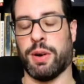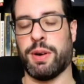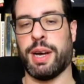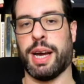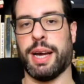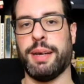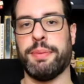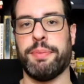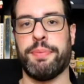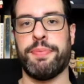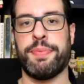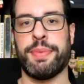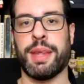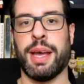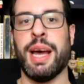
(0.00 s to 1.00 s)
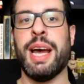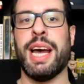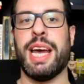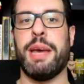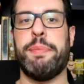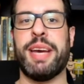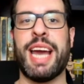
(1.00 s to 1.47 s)
Okay.
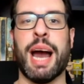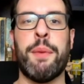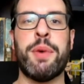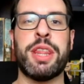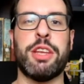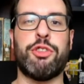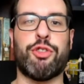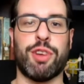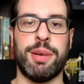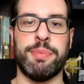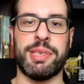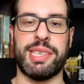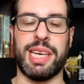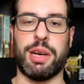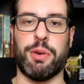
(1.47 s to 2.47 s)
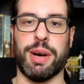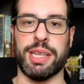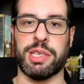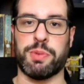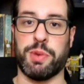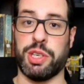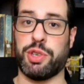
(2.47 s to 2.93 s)
He began with a dream
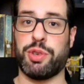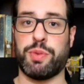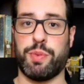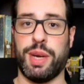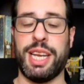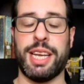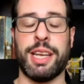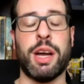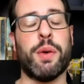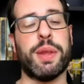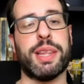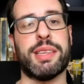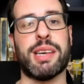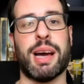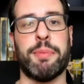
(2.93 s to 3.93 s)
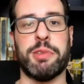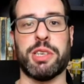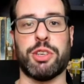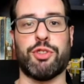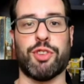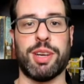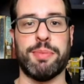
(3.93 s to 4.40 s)
sequence, which we didn't know at the time was
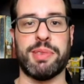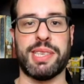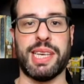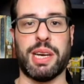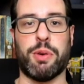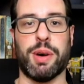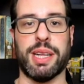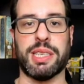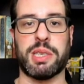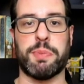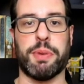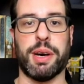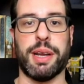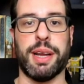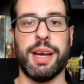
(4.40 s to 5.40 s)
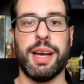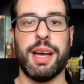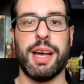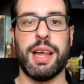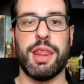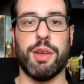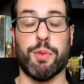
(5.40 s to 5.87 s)
a dream sequence, but
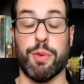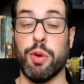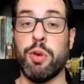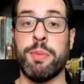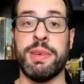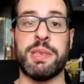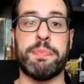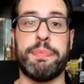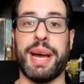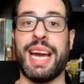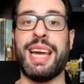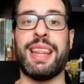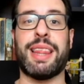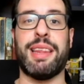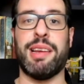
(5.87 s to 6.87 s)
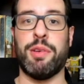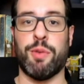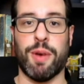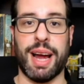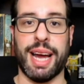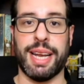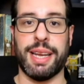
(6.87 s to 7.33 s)
the room is bathed in
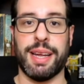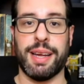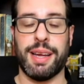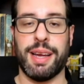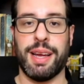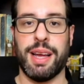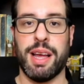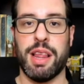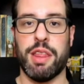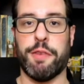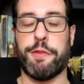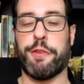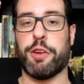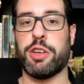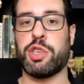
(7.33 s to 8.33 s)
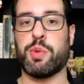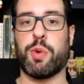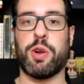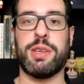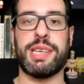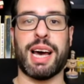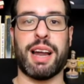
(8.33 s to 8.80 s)
red. The first
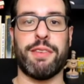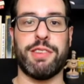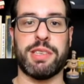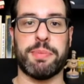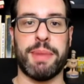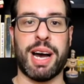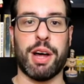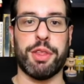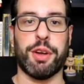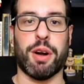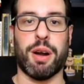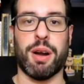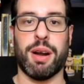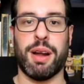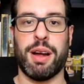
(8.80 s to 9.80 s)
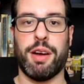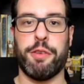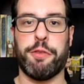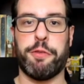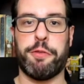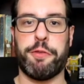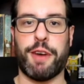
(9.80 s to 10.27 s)
words out of his mouth are
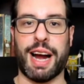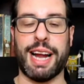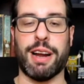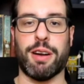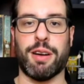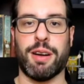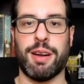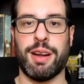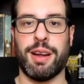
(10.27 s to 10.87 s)
fire.